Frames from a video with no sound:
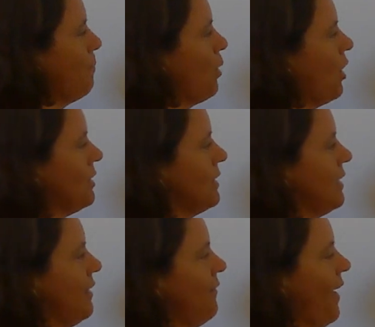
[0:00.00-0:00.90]
a
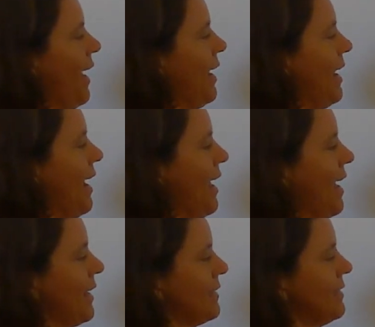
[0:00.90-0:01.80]
positive and
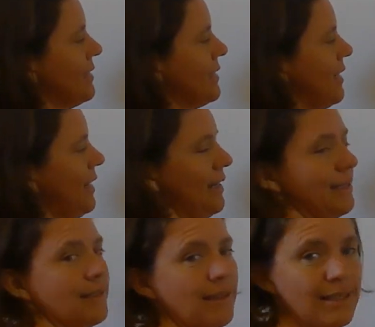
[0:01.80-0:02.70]
x
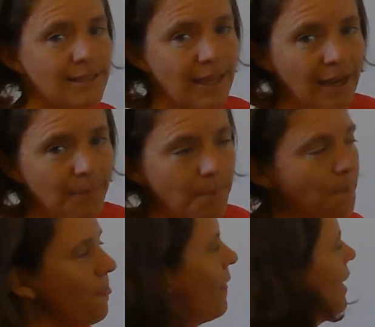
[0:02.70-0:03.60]
stays the same.
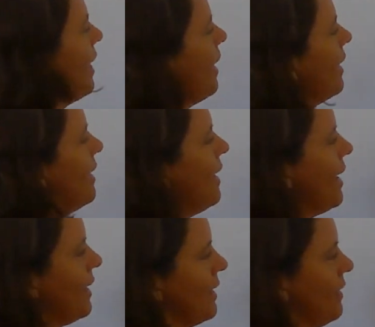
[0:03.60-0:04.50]

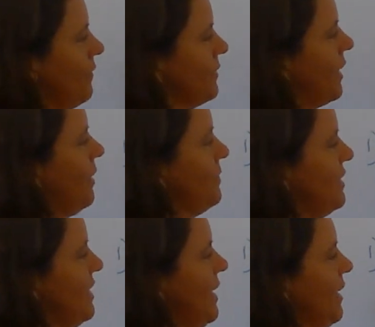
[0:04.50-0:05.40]
Negative times
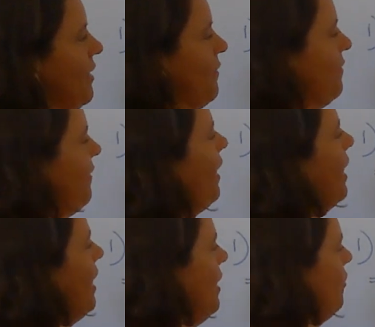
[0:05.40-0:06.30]

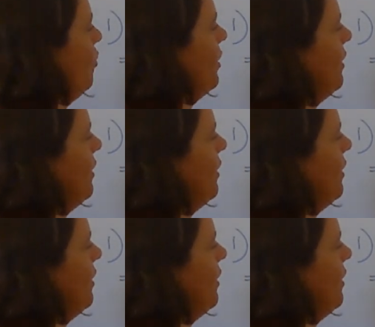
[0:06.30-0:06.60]
-5 will